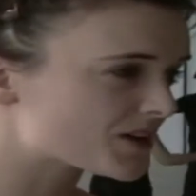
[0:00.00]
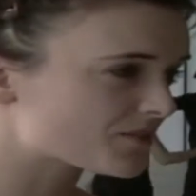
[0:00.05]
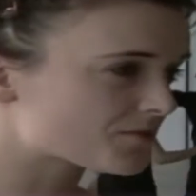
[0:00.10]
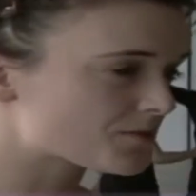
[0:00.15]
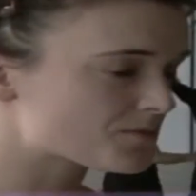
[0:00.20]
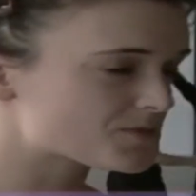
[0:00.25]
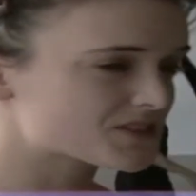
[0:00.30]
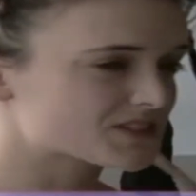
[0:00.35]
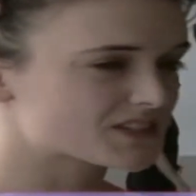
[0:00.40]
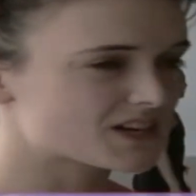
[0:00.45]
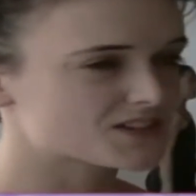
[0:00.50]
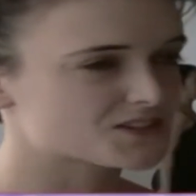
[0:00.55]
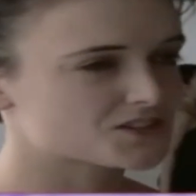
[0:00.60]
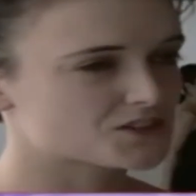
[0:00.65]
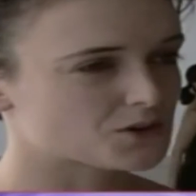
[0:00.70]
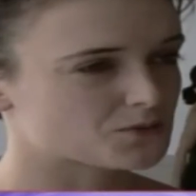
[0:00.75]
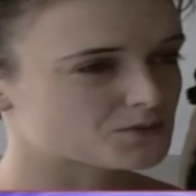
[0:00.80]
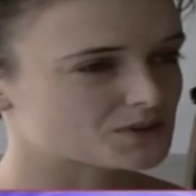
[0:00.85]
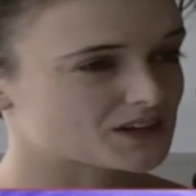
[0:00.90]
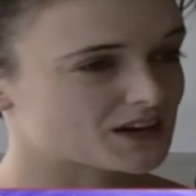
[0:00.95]
from the States, you
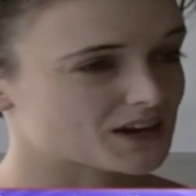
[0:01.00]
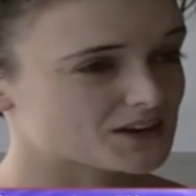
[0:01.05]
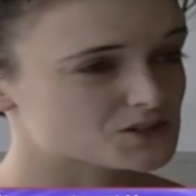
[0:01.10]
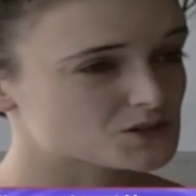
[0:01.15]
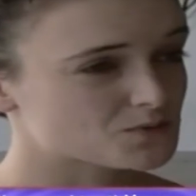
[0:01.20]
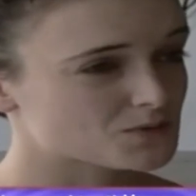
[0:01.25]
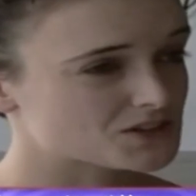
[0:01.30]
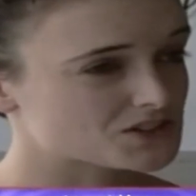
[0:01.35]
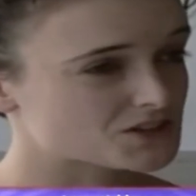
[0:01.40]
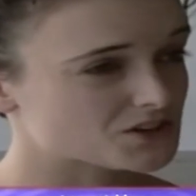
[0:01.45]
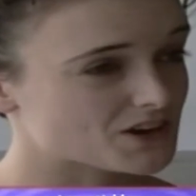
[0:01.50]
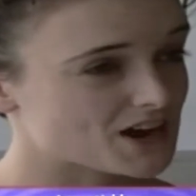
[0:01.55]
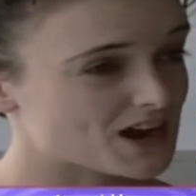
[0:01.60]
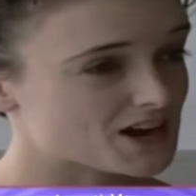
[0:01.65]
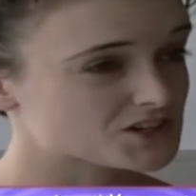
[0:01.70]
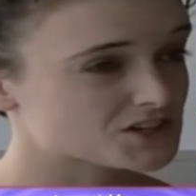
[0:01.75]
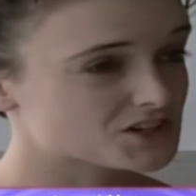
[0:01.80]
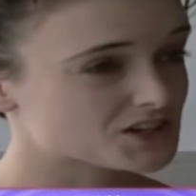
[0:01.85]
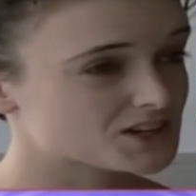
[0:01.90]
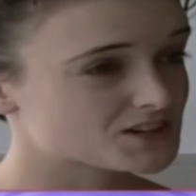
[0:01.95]
don't really get too much
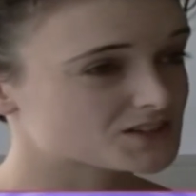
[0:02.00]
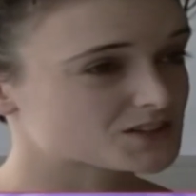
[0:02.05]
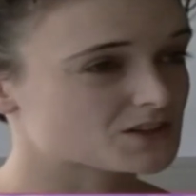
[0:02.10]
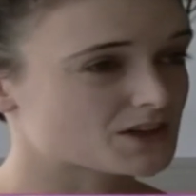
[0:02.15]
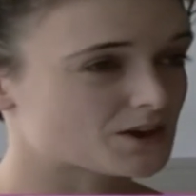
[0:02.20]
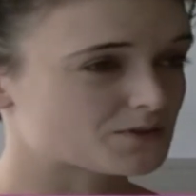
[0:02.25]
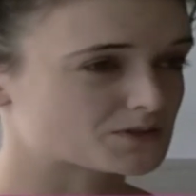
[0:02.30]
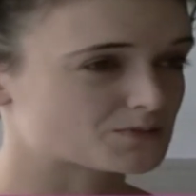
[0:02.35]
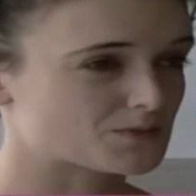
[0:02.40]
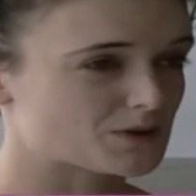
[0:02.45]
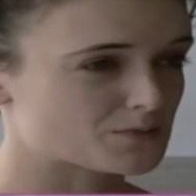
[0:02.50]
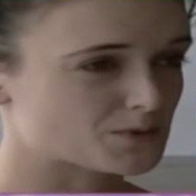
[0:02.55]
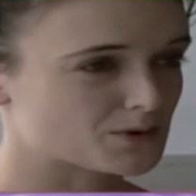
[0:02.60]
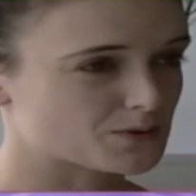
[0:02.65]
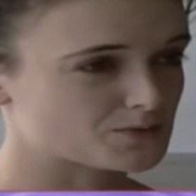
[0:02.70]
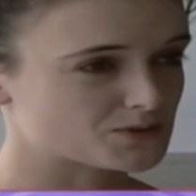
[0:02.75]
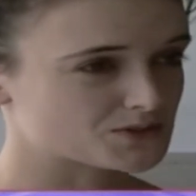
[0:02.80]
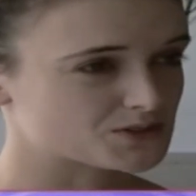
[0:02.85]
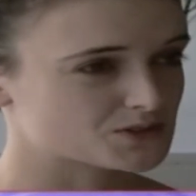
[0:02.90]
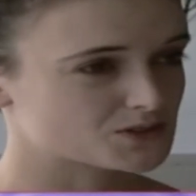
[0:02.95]
internationally, so that was my
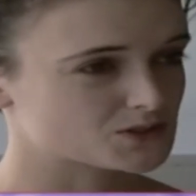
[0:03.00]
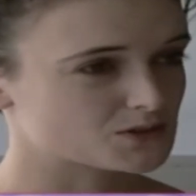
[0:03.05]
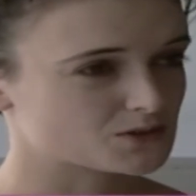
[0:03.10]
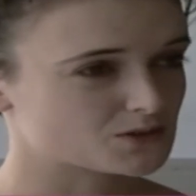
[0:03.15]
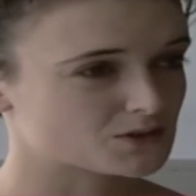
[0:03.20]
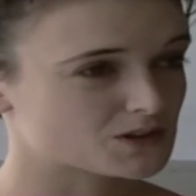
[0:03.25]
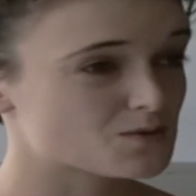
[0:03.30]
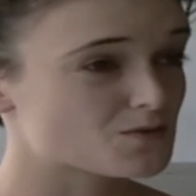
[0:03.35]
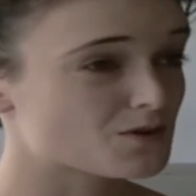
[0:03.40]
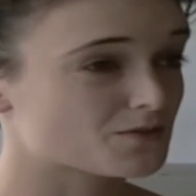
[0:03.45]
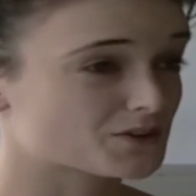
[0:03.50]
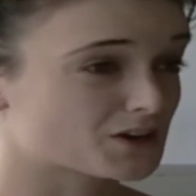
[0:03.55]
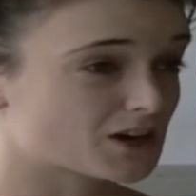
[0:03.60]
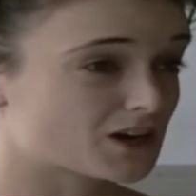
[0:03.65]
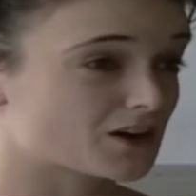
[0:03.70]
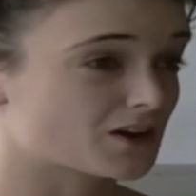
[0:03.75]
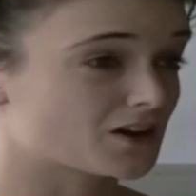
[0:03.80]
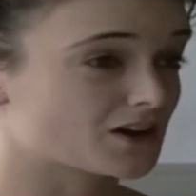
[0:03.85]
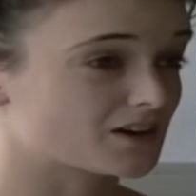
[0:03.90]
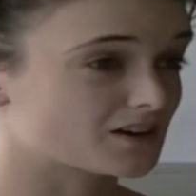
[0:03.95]
purpose to come over
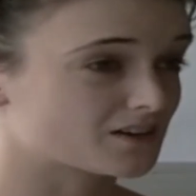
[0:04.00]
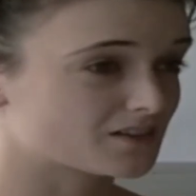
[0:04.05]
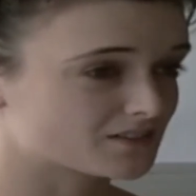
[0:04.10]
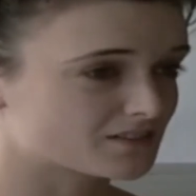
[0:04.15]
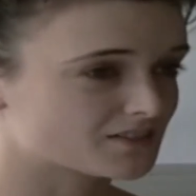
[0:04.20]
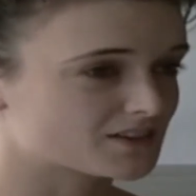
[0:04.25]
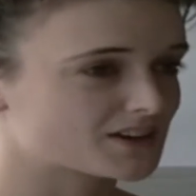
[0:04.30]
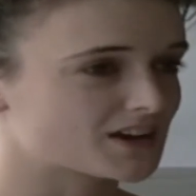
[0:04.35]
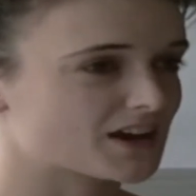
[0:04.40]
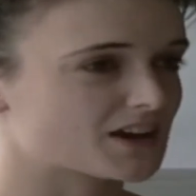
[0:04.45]
here and